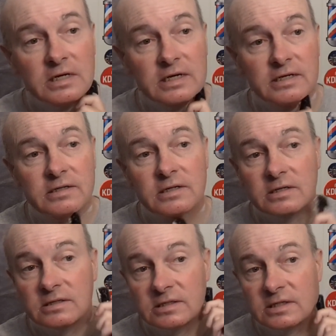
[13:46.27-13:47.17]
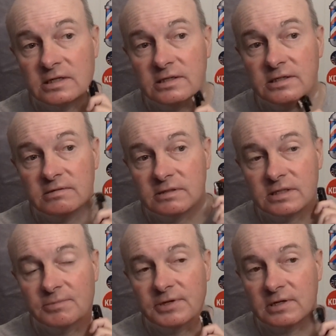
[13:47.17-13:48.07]
And it said
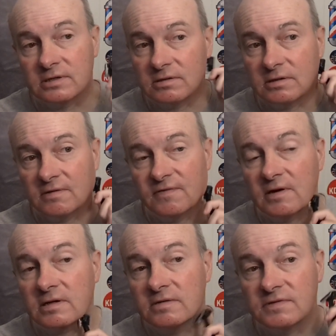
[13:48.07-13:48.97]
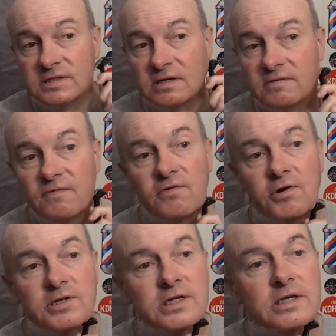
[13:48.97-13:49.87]
something to the effect of send
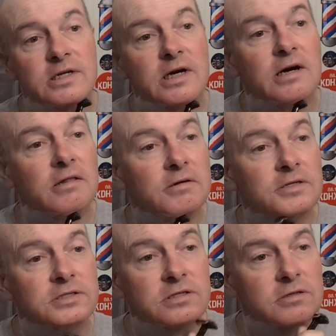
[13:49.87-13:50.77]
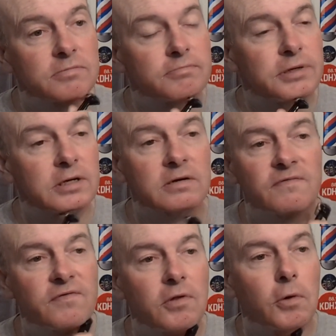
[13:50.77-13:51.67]
$14 to
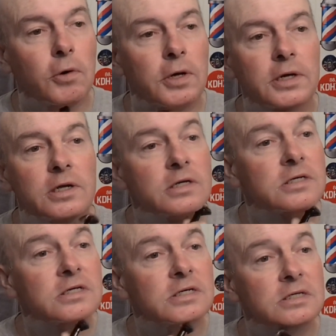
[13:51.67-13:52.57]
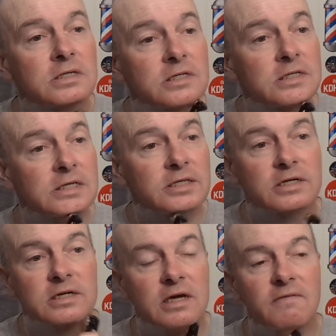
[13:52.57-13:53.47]
Pink Floyd, and
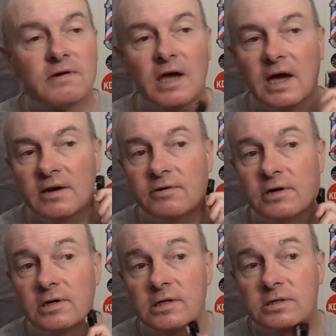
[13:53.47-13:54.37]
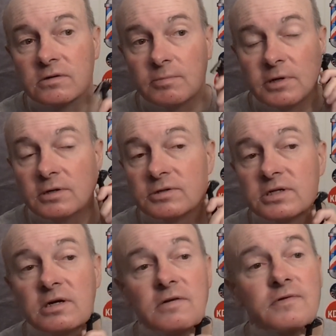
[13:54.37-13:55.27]
then it gave an address or a
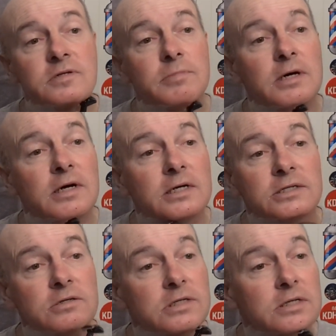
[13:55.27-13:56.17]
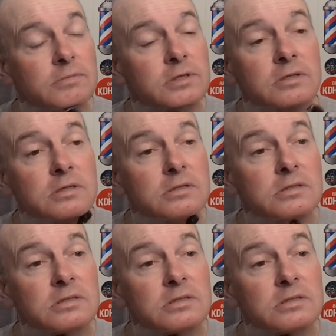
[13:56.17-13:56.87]
post office box or something.